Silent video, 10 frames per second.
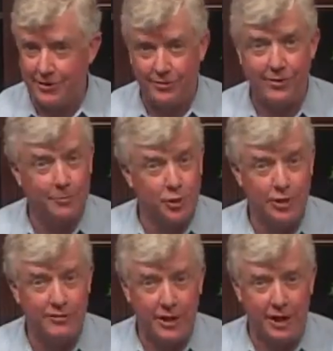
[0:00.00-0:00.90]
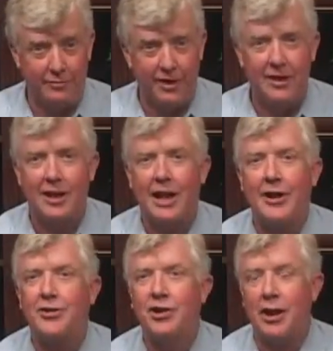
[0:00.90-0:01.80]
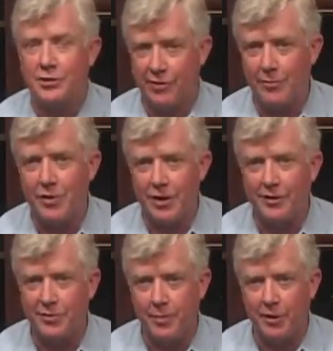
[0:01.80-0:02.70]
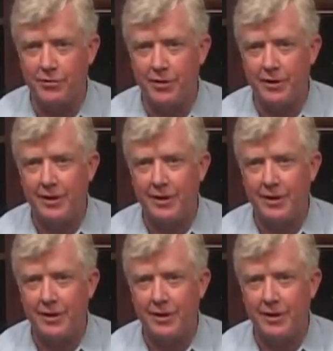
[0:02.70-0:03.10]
is some good stuff, like checks from your customers,